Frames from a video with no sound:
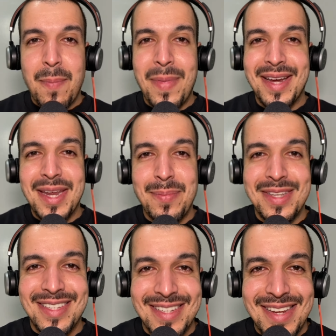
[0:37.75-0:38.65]
My name
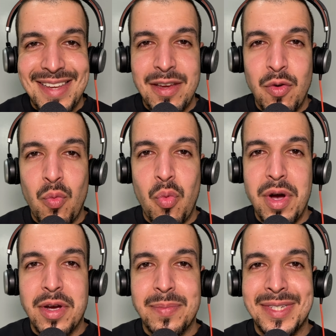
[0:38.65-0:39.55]
is C.
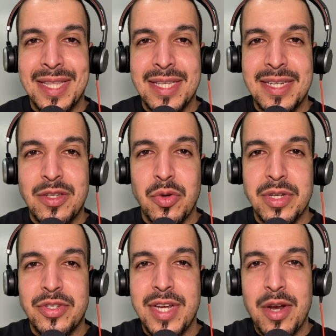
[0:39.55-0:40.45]
Welcome to the C
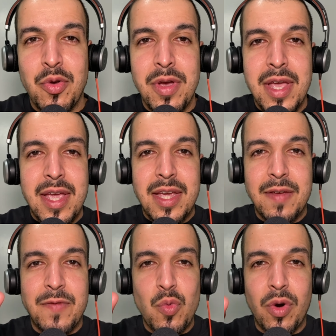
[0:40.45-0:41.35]
Talks channel.
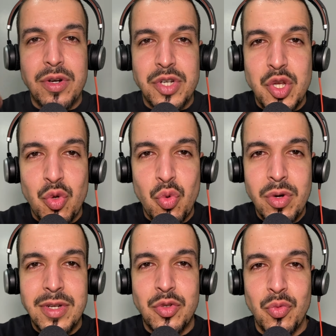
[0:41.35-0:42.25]
If you are
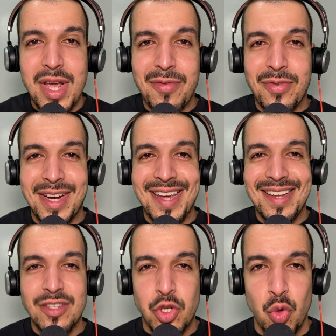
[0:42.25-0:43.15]
new, do not
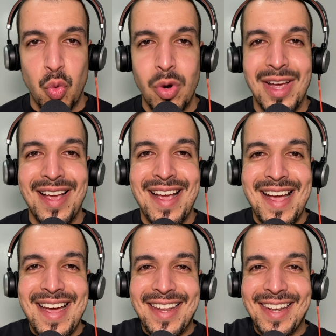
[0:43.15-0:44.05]
forget to
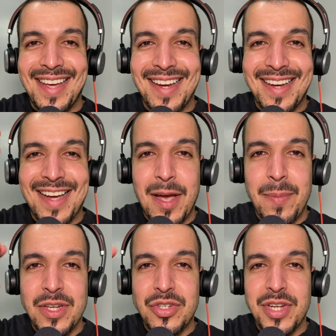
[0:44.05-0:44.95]
like,
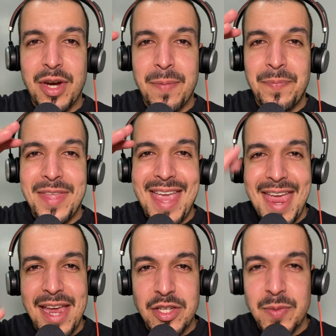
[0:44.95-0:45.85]
comment, share,
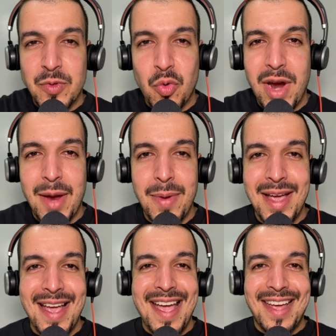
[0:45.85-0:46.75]
and subscribe.
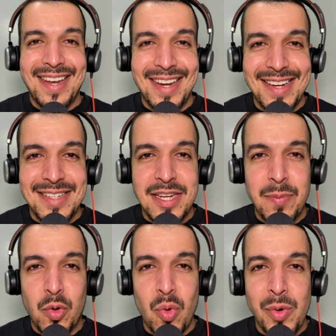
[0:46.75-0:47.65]
Let's
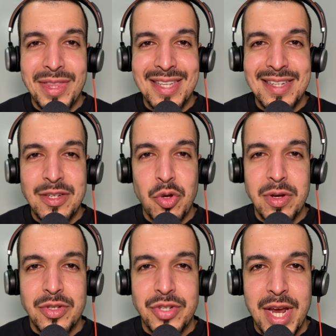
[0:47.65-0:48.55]
keep growing the C
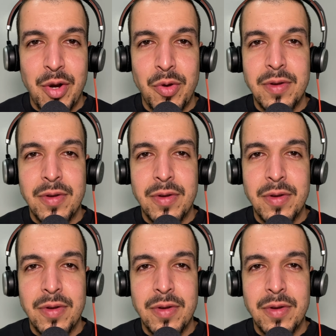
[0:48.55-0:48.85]
Talks channel.